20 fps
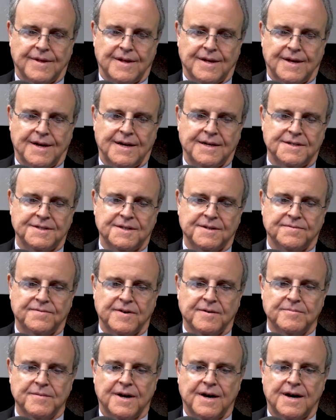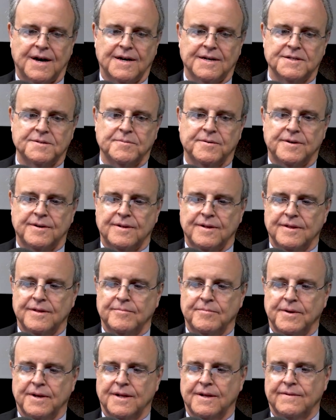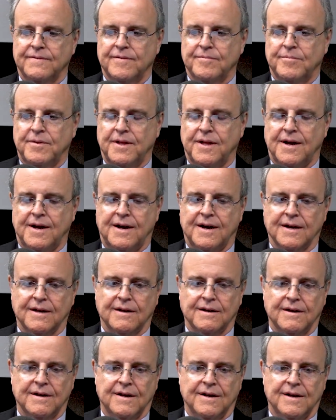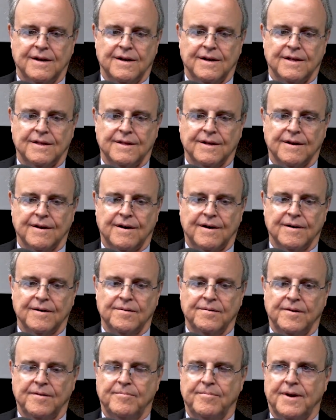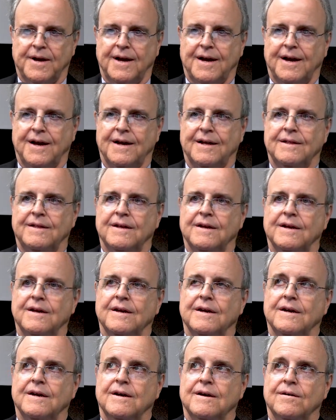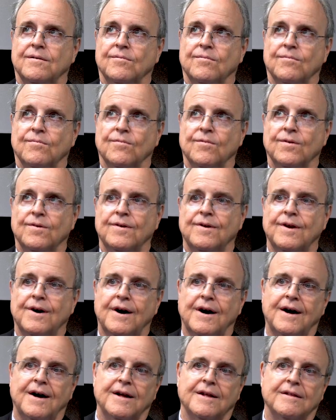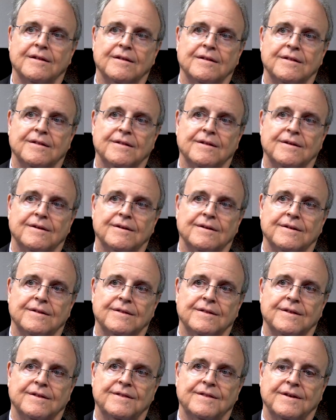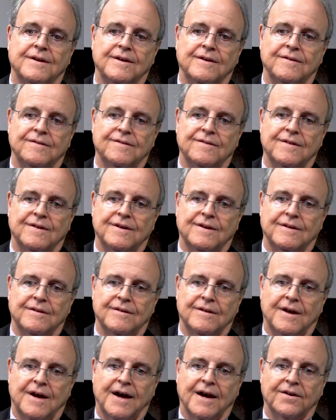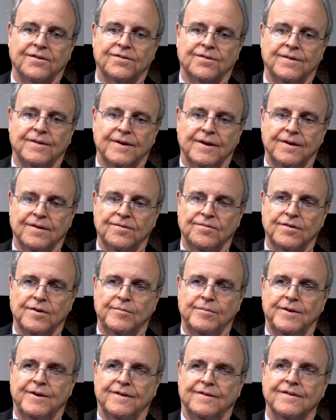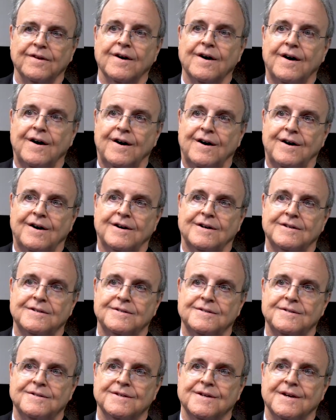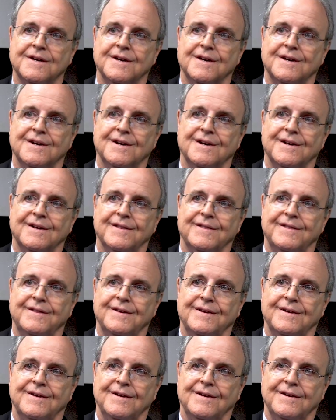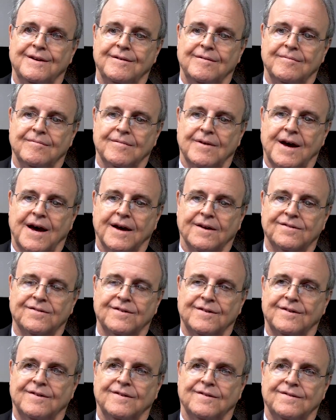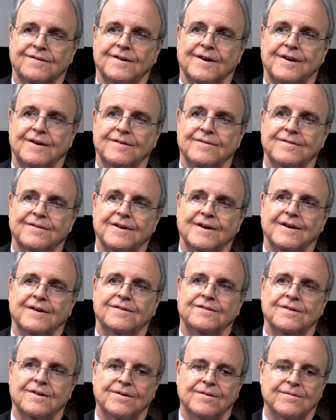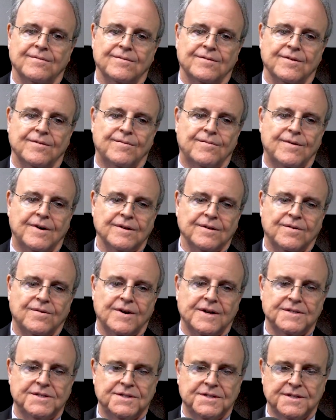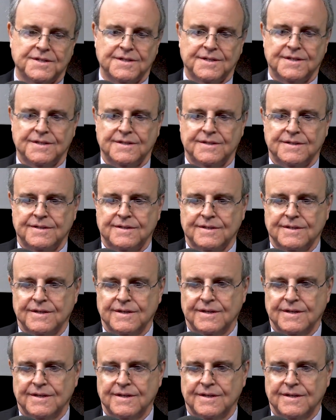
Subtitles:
exit from the hospital in the middle of the block, the concrete pad, were not the things that actually contributed to cause the accident itself. So one question is